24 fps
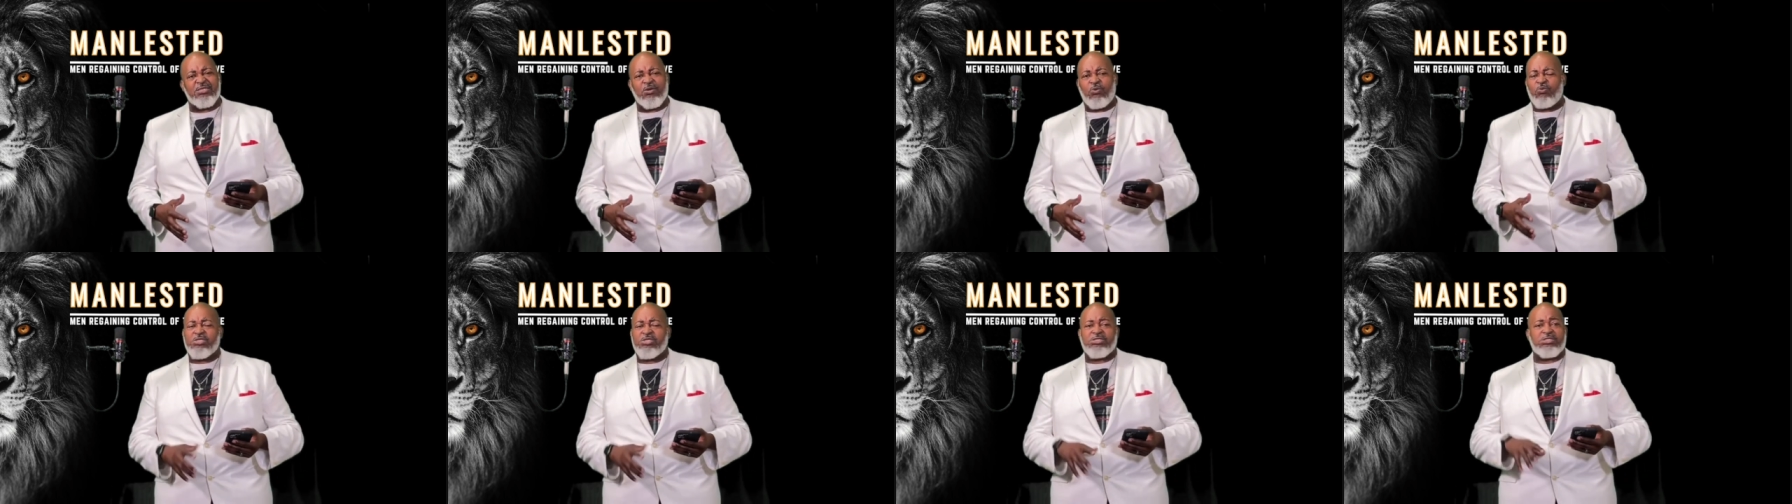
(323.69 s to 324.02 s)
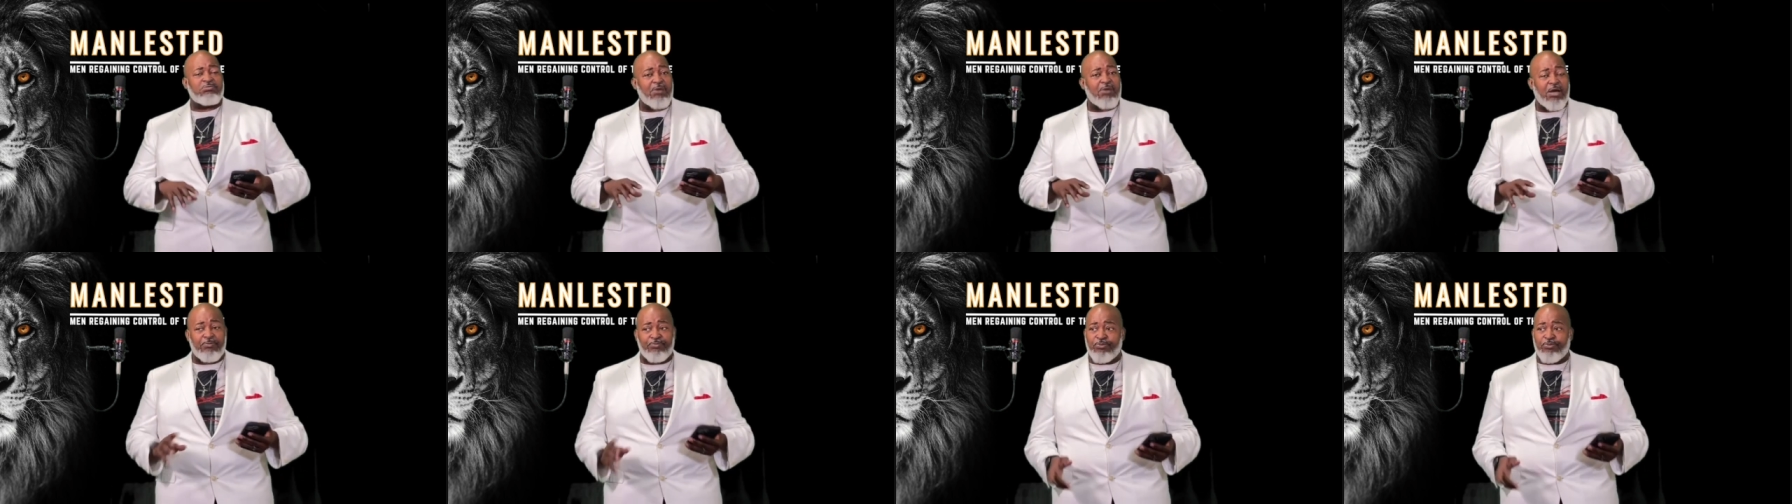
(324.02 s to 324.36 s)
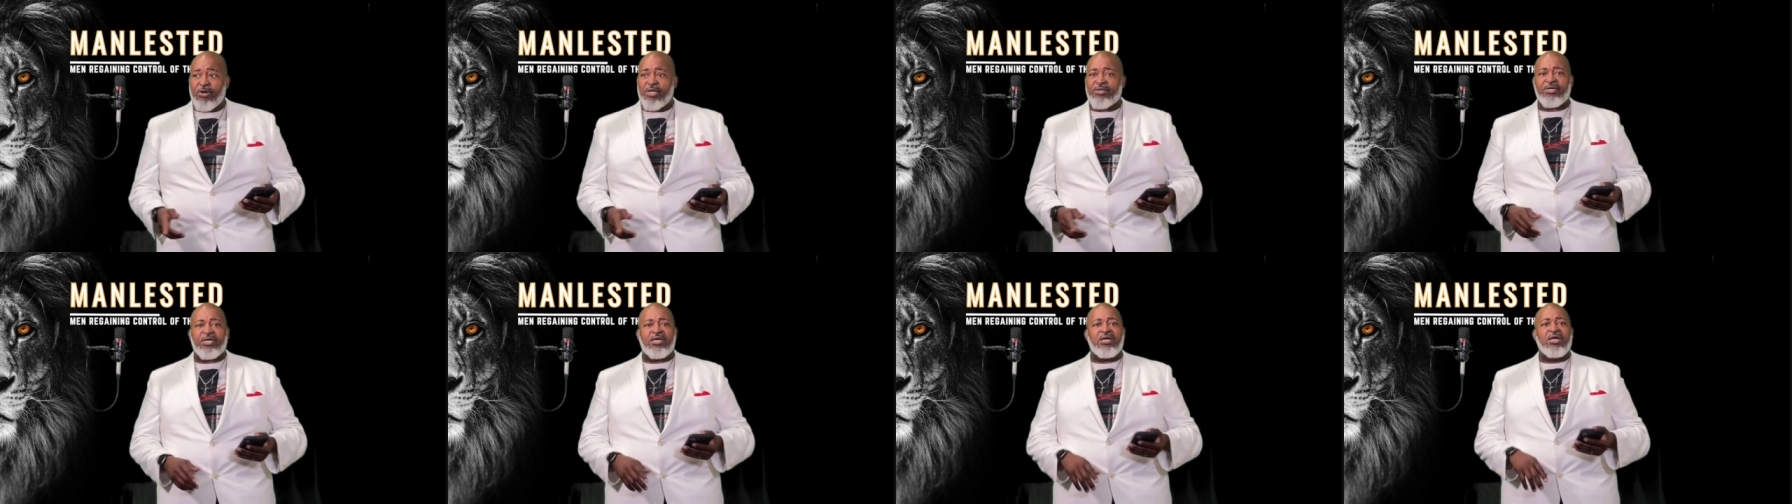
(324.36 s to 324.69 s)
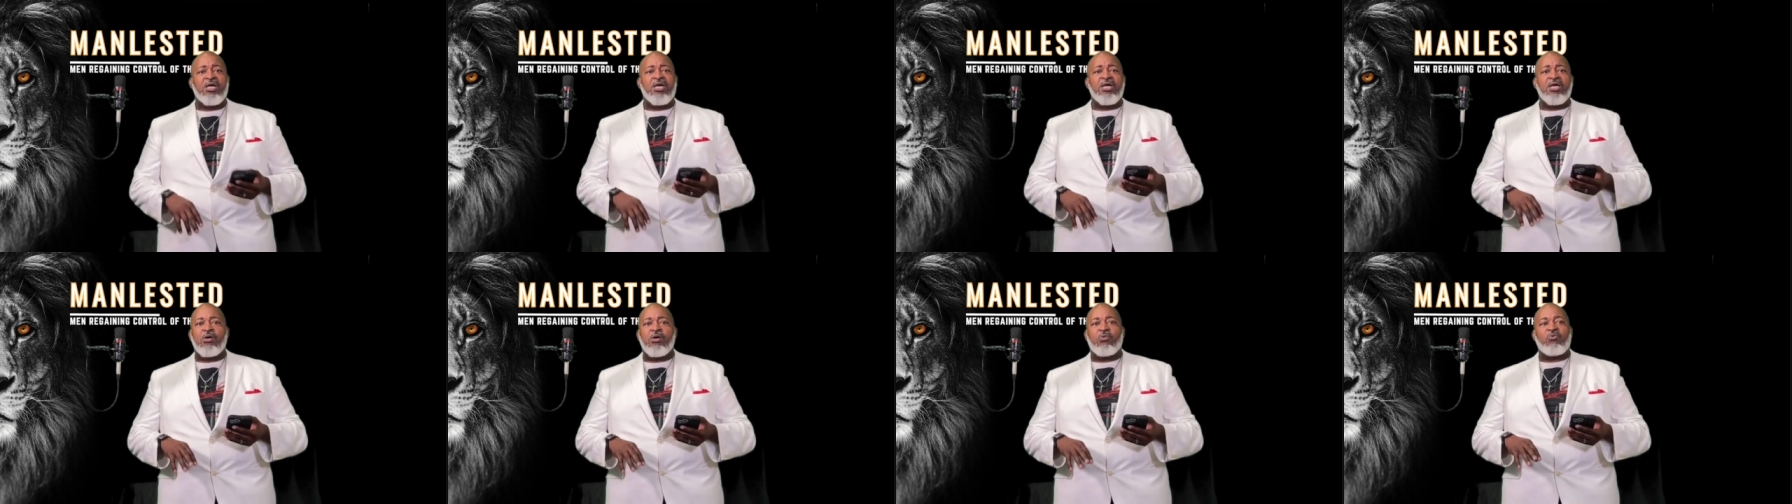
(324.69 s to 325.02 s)
It wasn't my brother,
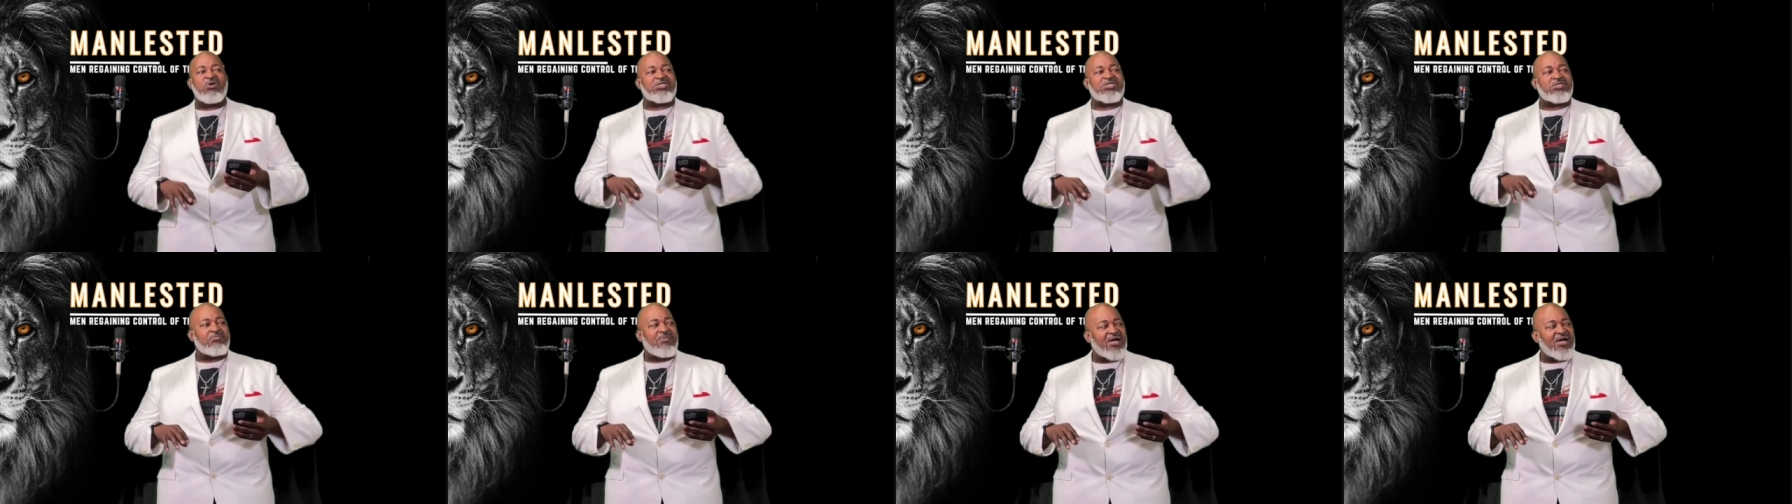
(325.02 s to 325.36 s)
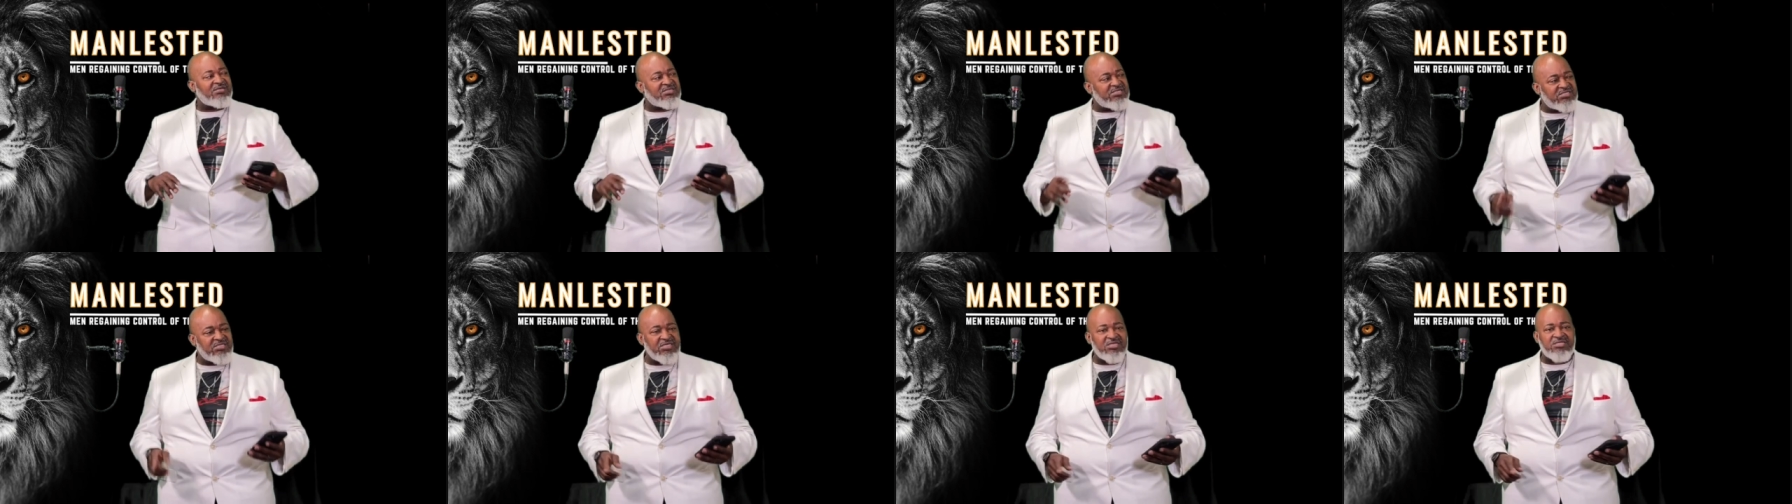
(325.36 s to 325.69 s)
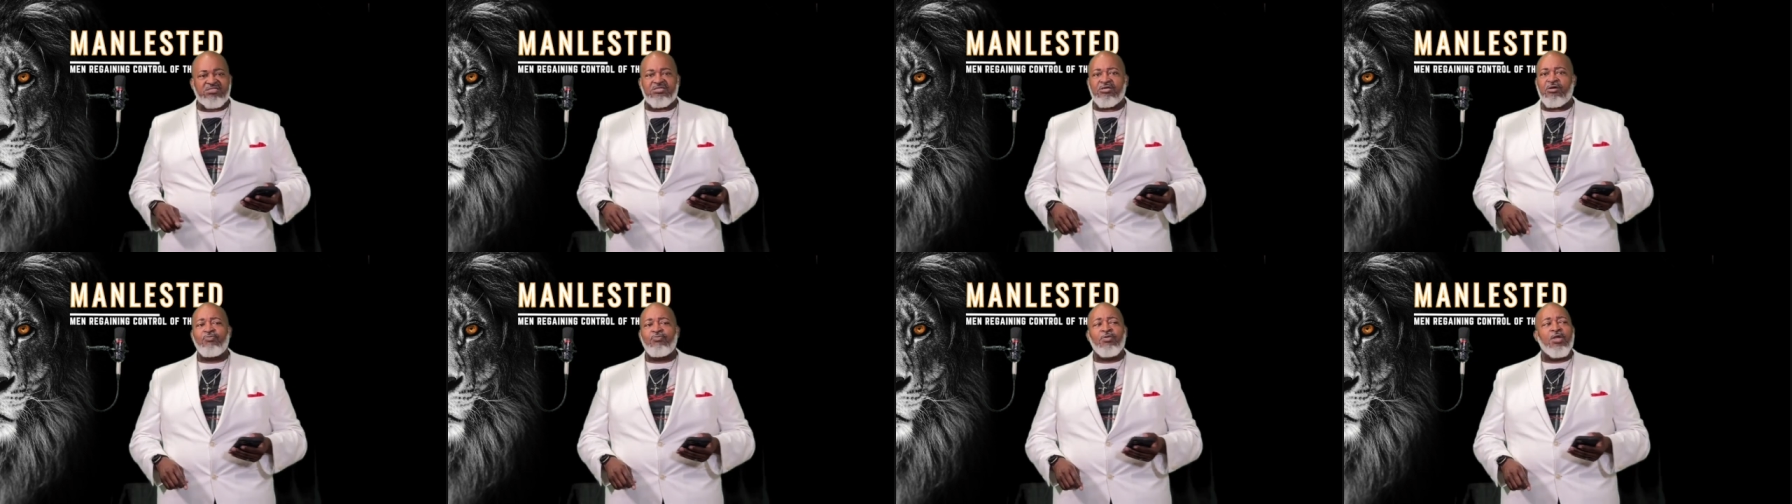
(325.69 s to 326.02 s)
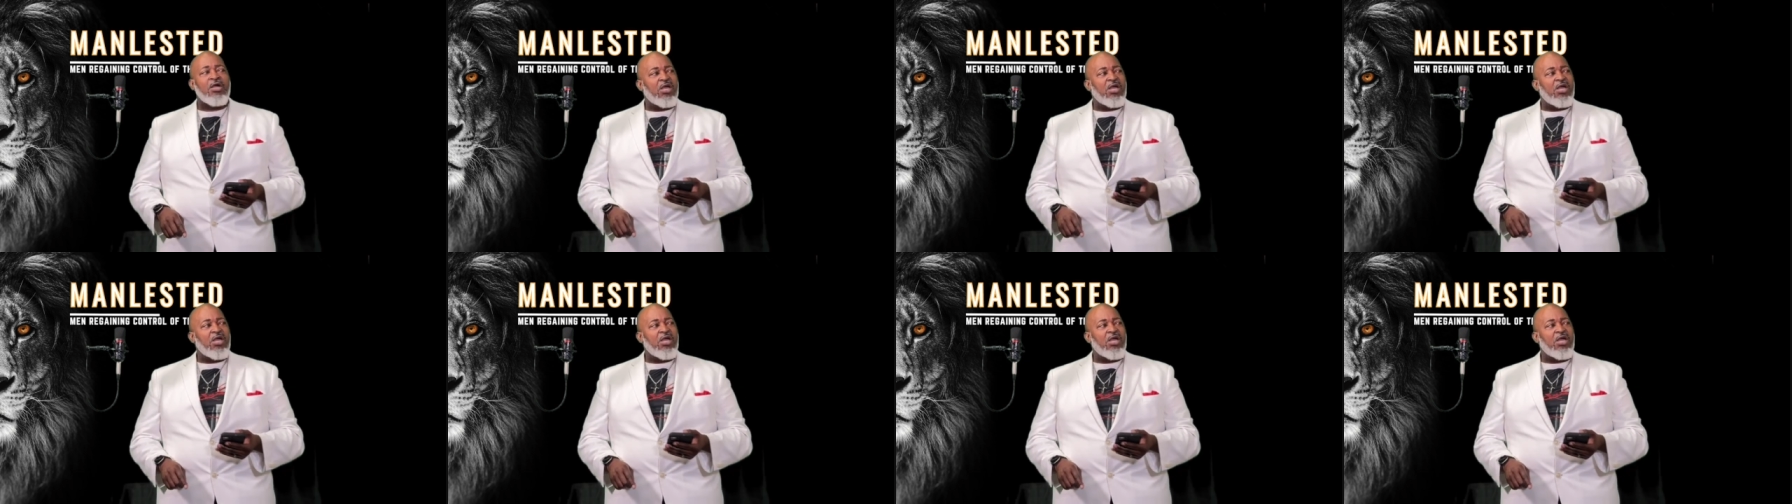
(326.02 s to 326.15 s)
it wasn't my sister,